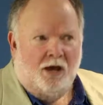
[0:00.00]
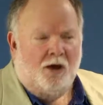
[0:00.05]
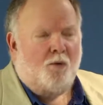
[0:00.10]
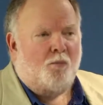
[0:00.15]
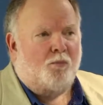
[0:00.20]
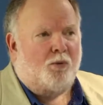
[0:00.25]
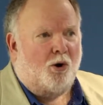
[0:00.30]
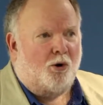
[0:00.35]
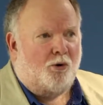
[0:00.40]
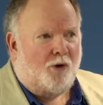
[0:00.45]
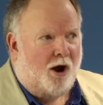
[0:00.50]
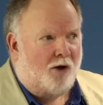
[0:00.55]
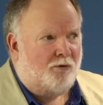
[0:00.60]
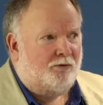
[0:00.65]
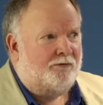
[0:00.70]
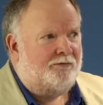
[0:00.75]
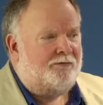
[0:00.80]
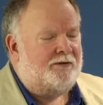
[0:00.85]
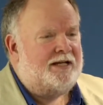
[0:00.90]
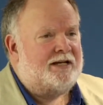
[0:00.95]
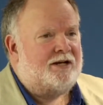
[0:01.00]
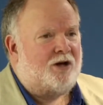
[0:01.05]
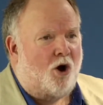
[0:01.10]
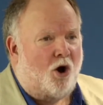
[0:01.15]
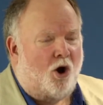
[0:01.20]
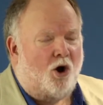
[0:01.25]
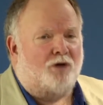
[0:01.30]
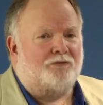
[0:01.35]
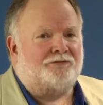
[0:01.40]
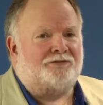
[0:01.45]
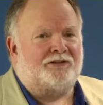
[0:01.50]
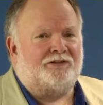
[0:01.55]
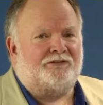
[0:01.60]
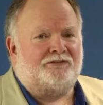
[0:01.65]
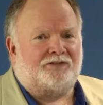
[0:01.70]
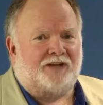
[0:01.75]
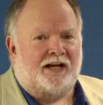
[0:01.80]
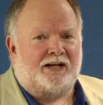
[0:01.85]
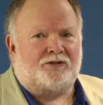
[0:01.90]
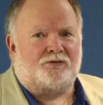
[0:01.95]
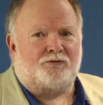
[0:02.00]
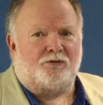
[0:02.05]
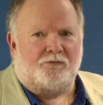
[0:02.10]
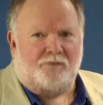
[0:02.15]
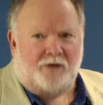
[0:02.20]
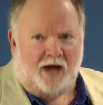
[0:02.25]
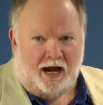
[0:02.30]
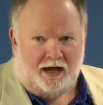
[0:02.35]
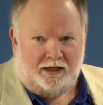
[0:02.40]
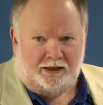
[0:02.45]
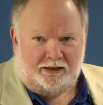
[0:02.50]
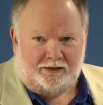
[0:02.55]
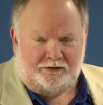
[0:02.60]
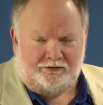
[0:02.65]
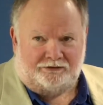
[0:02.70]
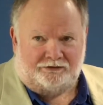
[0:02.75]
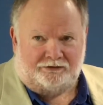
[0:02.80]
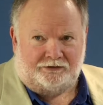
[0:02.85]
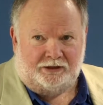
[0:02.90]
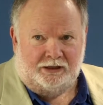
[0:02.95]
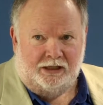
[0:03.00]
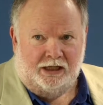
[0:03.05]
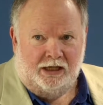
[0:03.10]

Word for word: Pornography causes sexual violence.